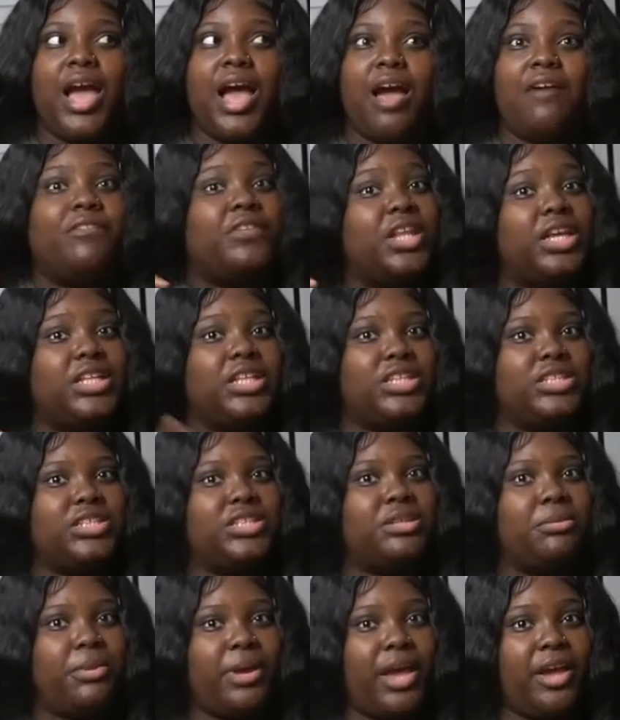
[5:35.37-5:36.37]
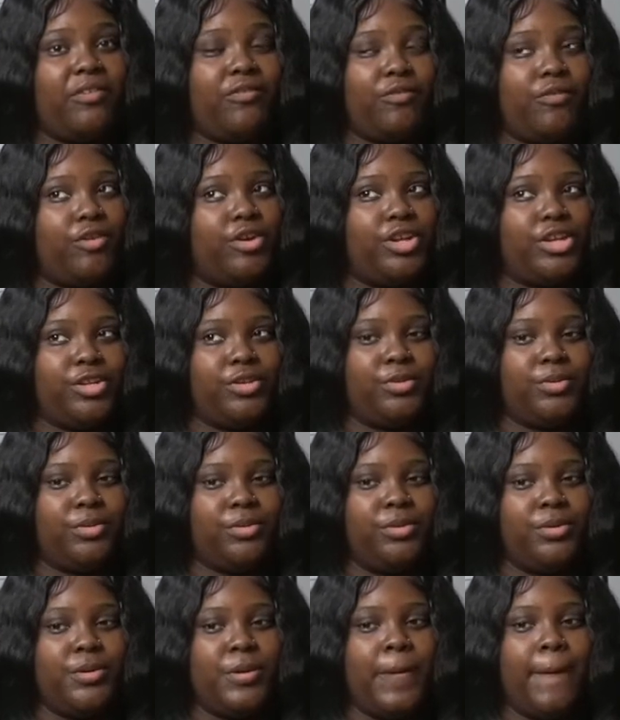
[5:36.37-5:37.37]
I feel like this is the bag for you
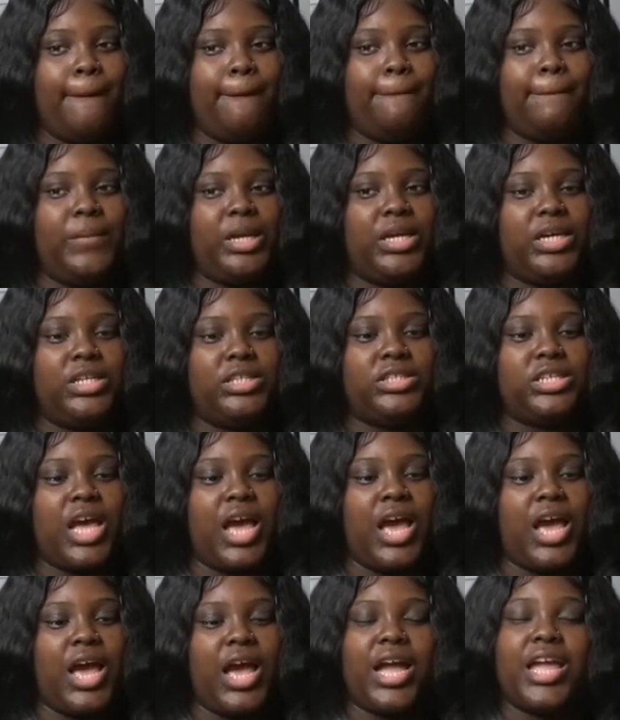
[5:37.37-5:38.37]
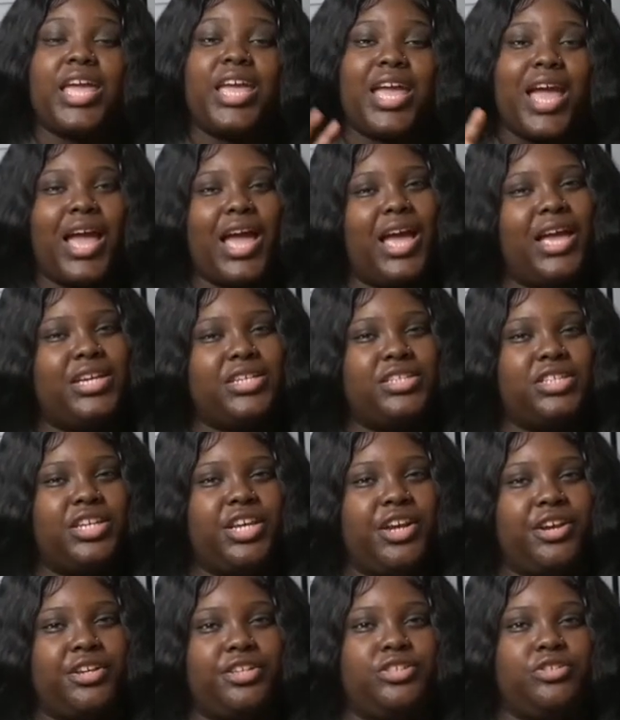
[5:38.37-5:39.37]
because I, I, I actually
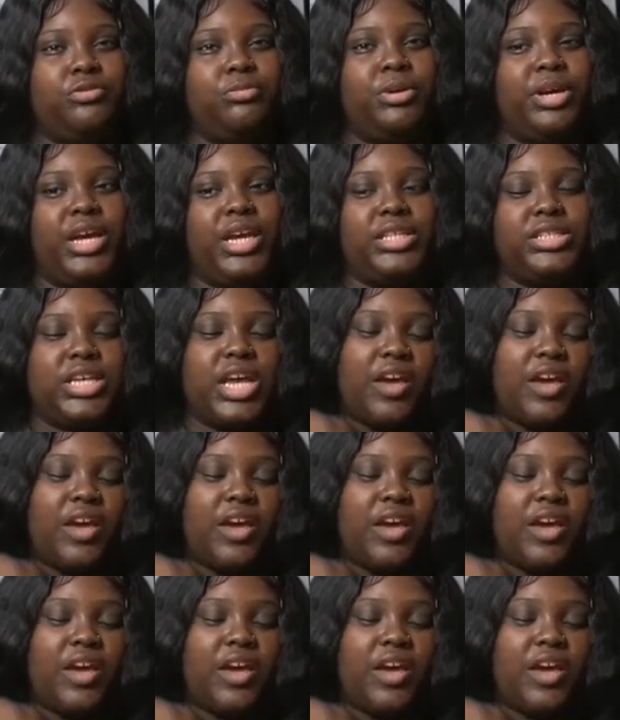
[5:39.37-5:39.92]
carry two bags.